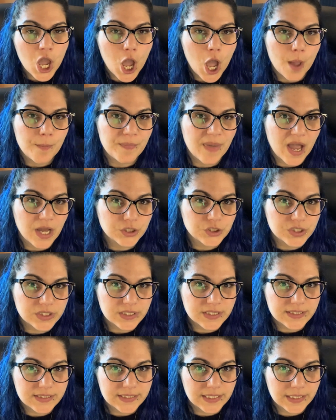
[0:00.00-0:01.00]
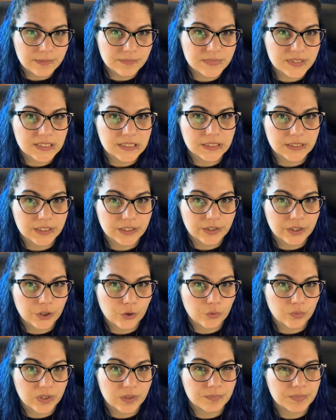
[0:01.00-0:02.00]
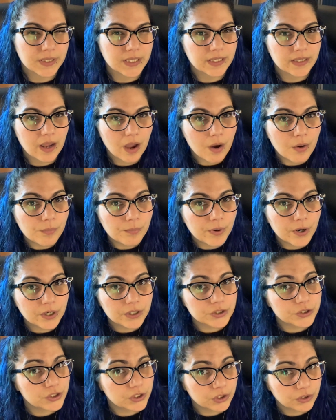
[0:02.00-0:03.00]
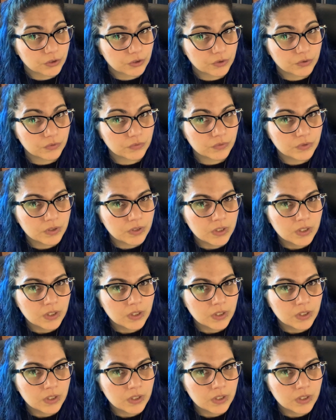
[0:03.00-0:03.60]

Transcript: Imagine the same scenario we played out in part two,